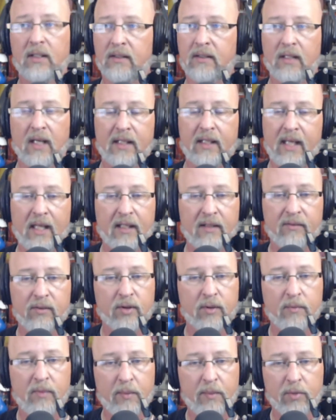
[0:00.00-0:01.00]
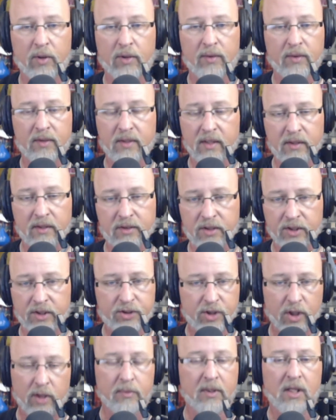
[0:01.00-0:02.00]
I can't even remember the, the, the
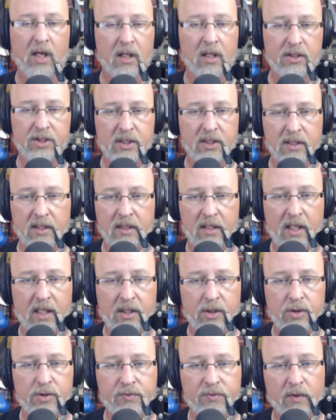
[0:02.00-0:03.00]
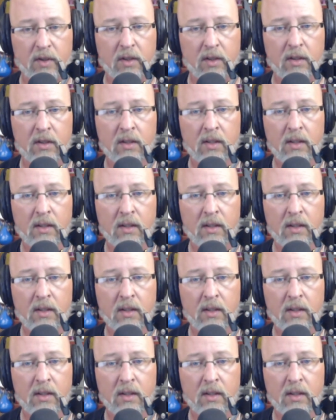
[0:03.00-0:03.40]
terminology that they use for her.